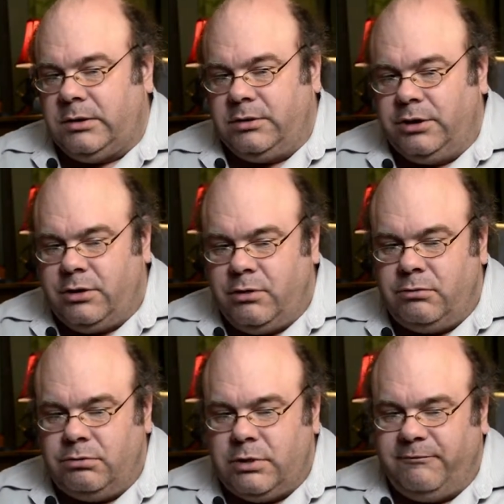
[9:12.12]
you
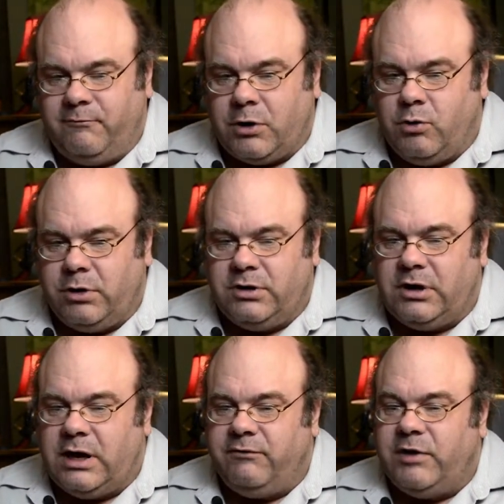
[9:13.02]
know, I've recorded a
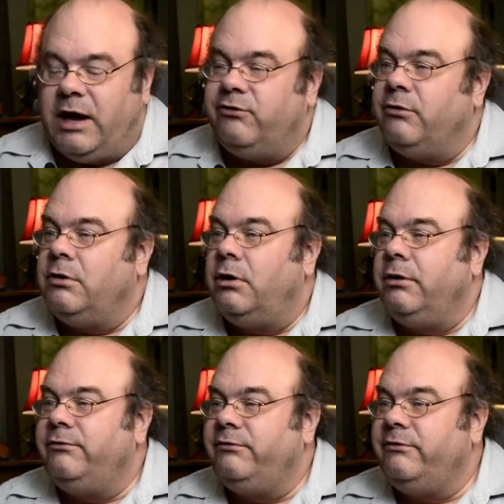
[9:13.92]
lot of national
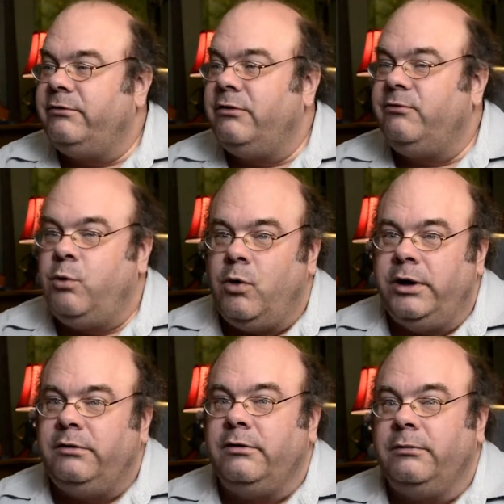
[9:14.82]
artists at this
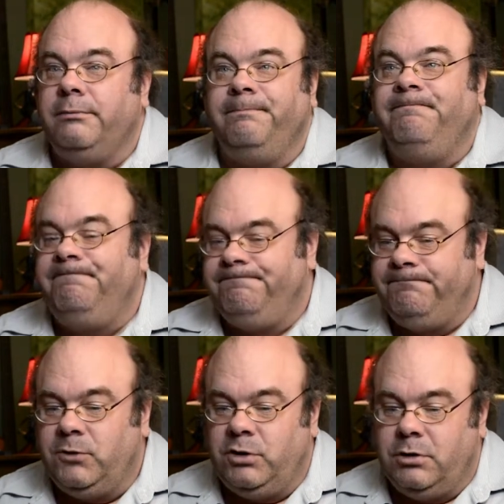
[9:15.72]
point and,
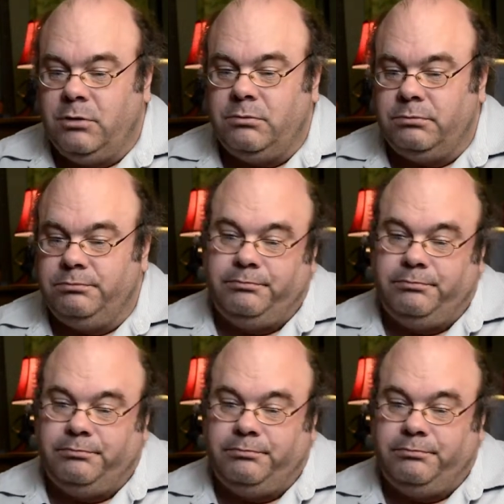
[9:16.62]
you know.